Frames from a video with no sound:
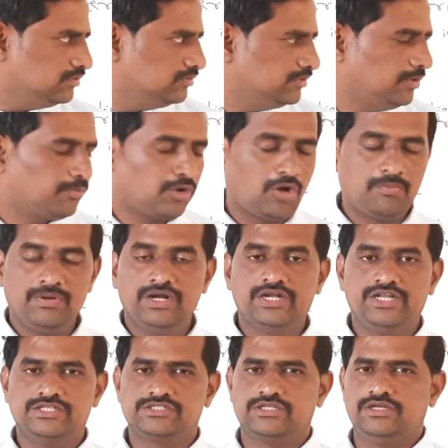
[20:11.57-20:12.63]
the
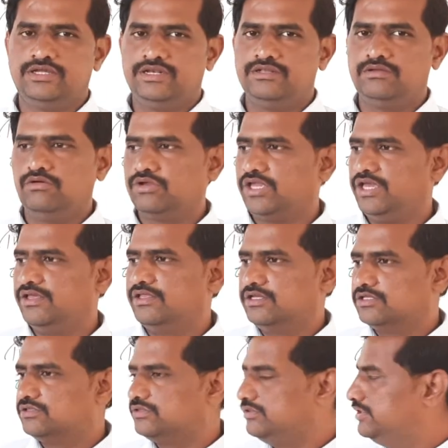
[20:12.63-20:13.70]
properties. Okay.
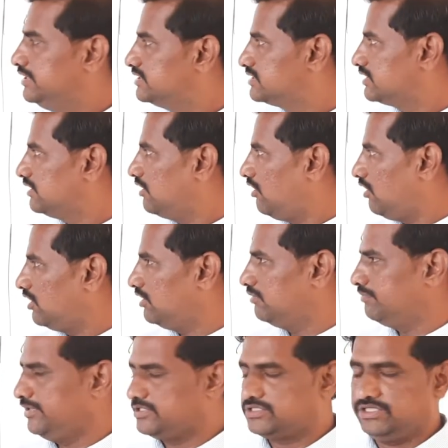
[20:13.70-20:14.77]
These
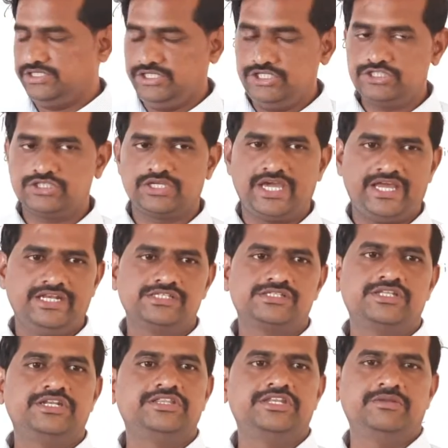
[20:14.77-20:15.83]
all means each carries
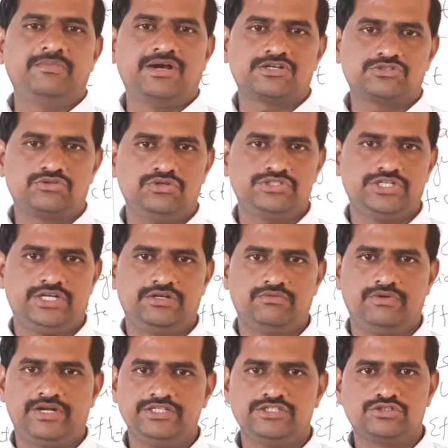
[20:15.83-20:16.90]
3 marks question.
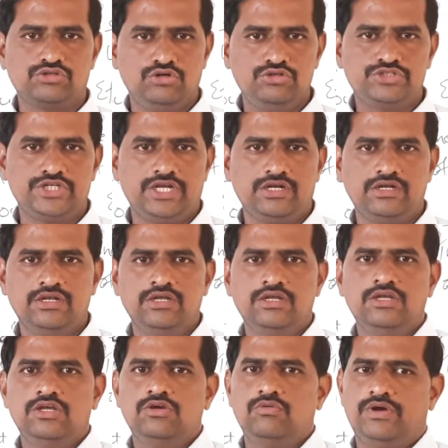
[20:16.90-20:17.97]
What is the
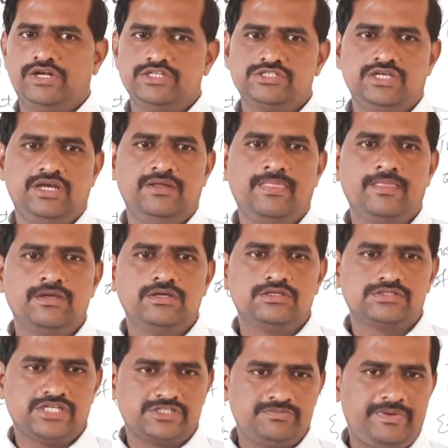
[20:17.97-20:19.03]
solution? What is the
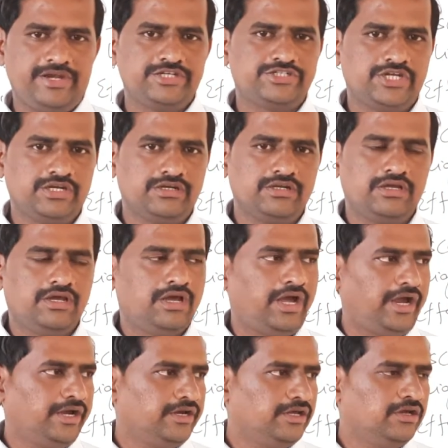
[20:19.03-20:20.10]
suspension?
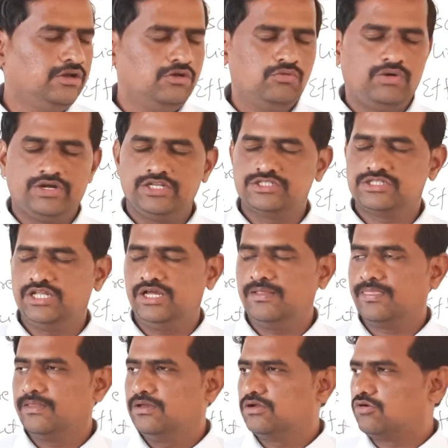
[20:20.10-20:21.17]
And what is
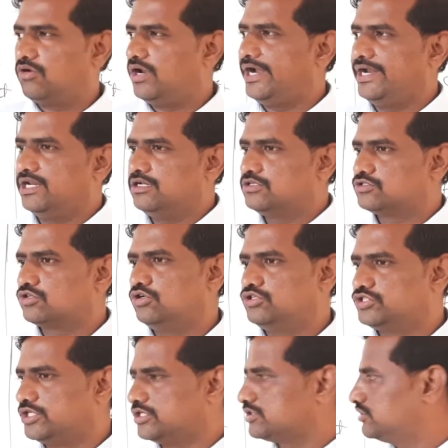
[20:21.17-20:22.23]
the colloidal
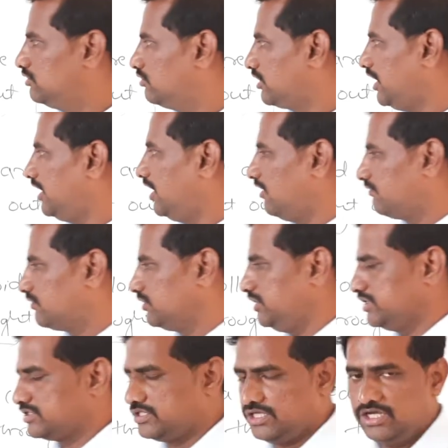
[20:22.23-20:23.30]
solutions? Okay. Up to
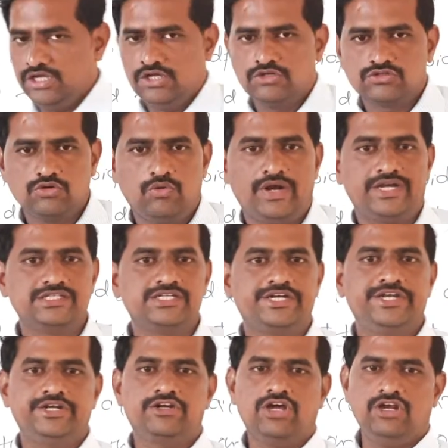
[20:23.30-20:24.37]
this, so what is the
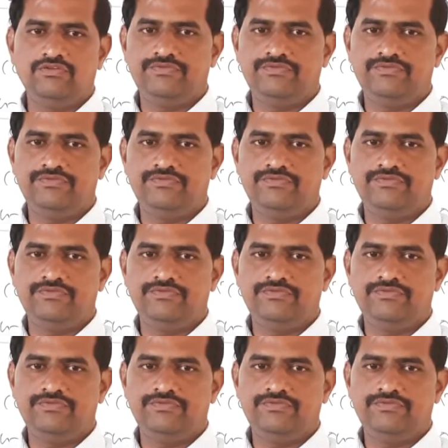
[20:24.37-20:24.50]
Tyndall